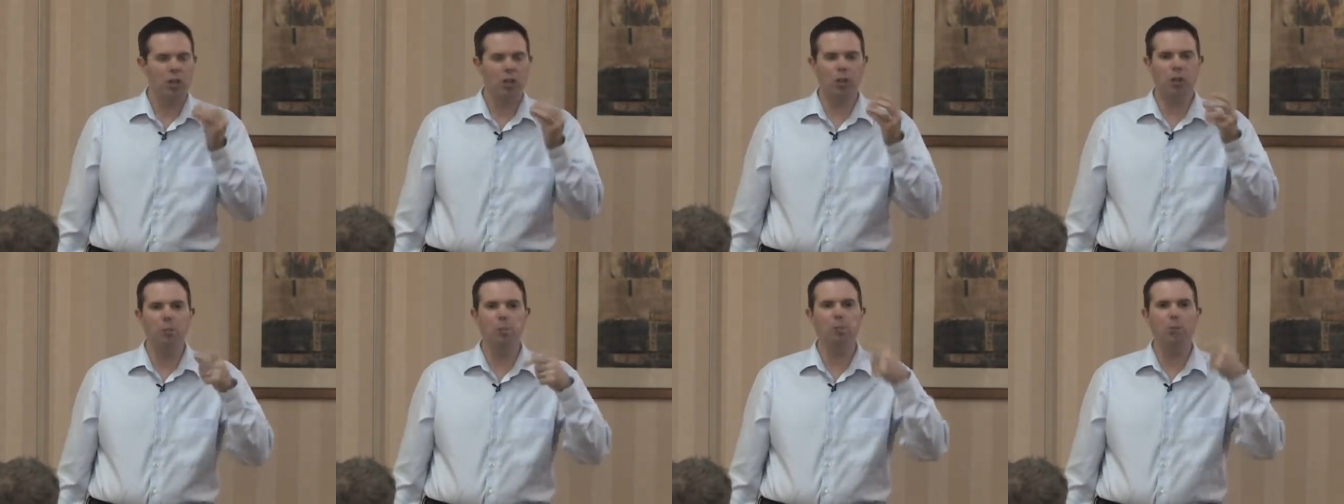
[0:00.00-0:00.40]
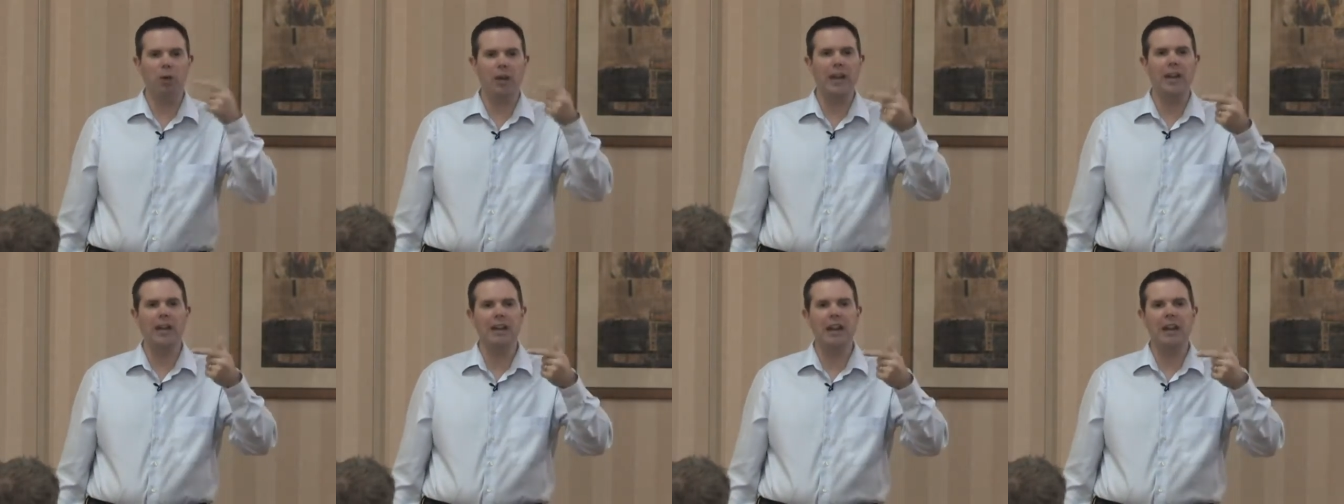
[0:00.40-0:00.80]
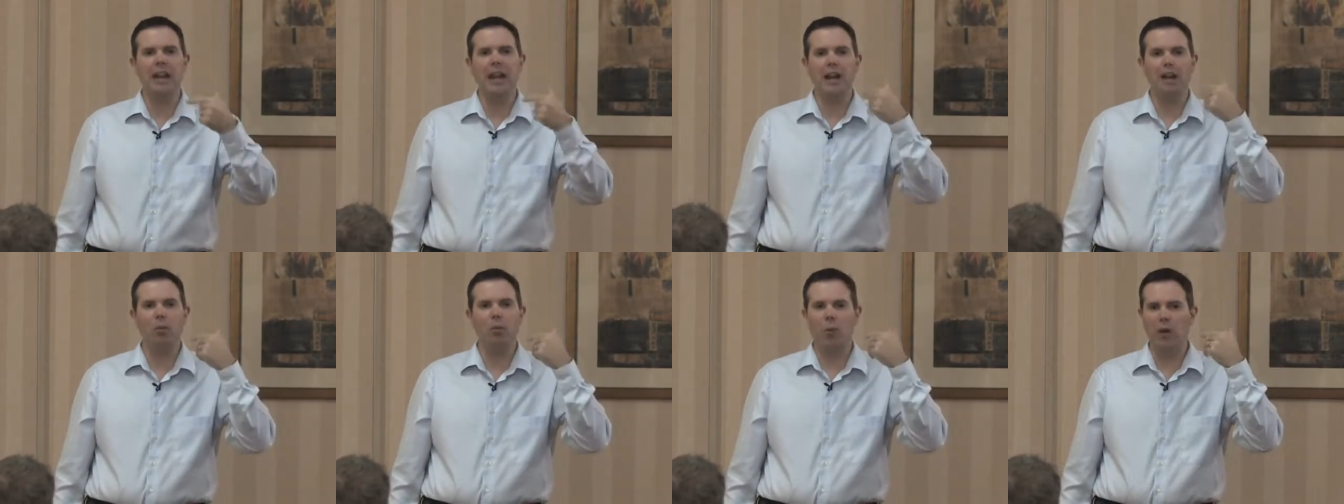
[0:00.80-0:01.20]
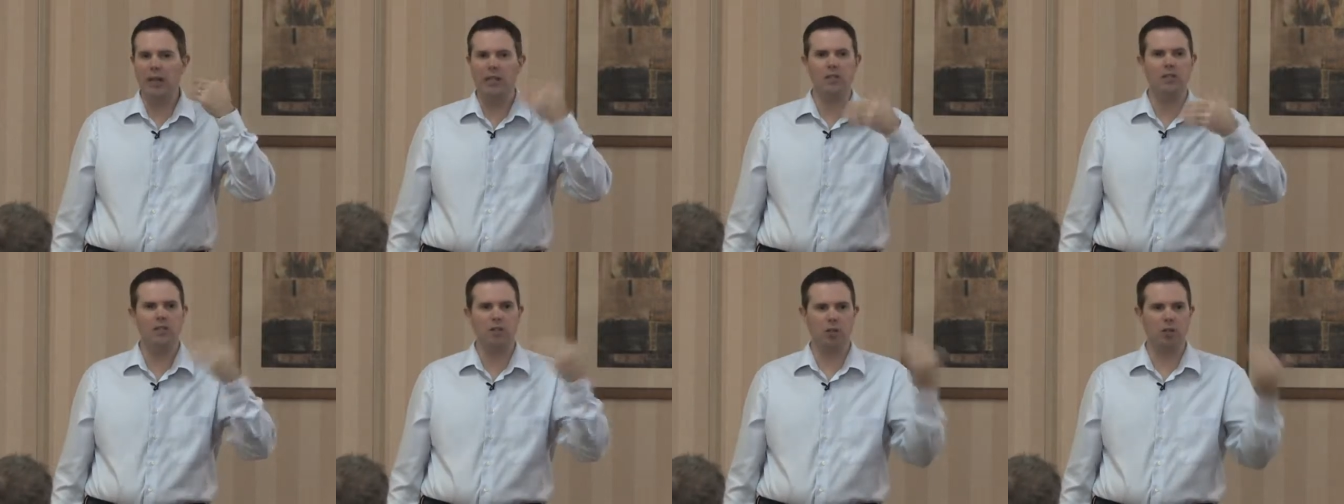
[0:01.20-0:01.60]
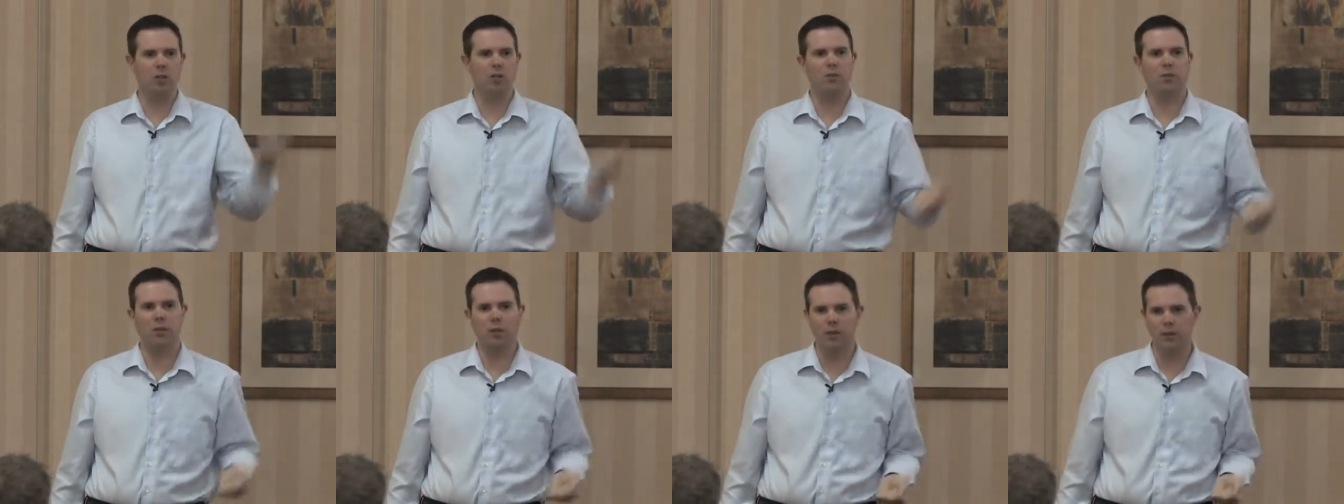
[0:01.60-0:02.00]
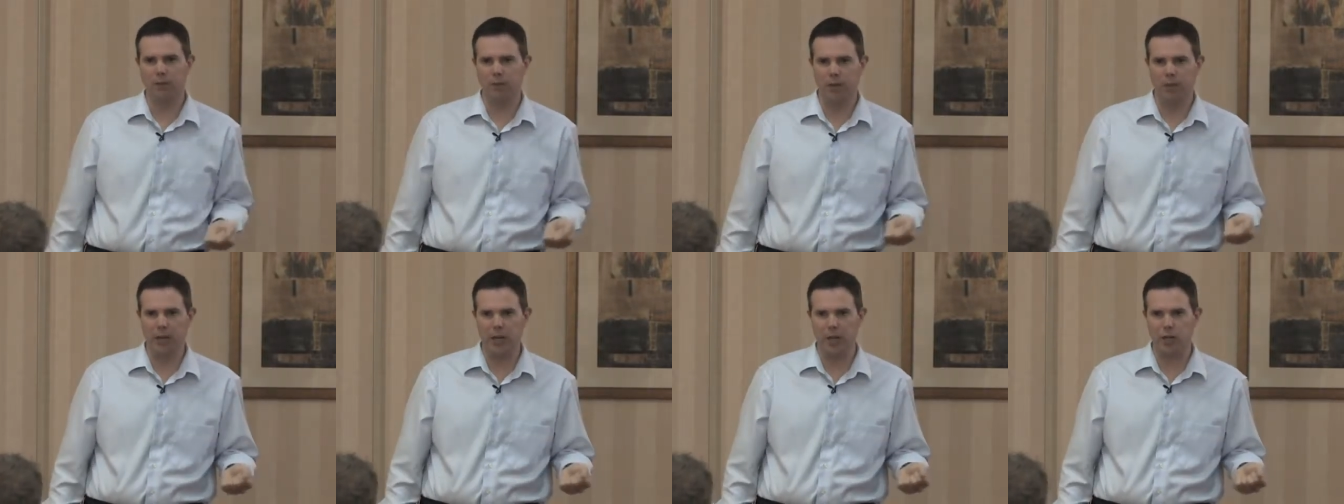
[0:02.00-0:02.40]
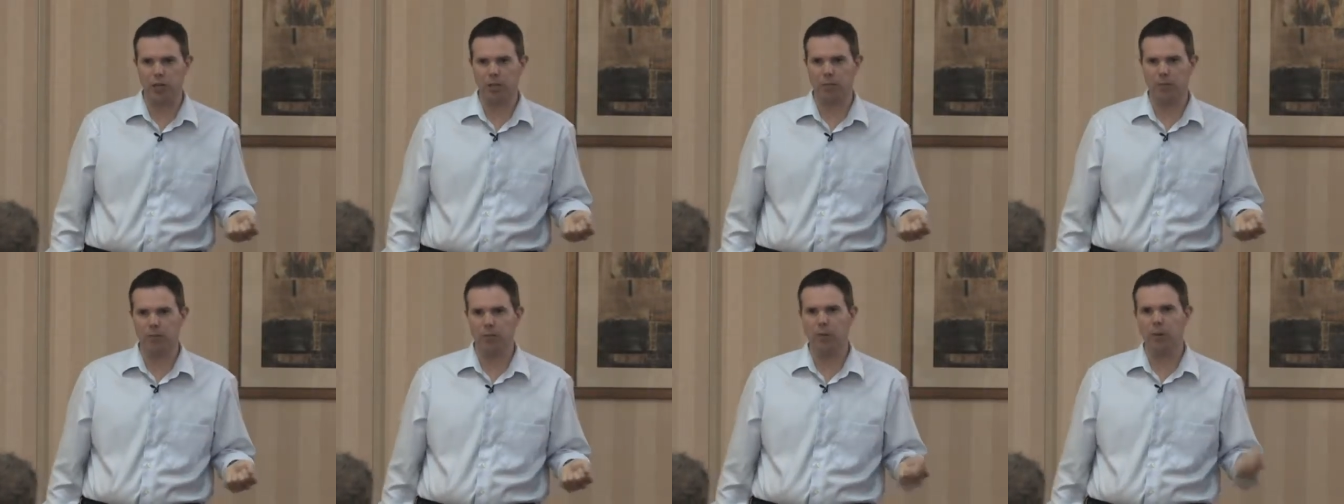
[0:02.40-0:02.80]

your brain went and searched for the information.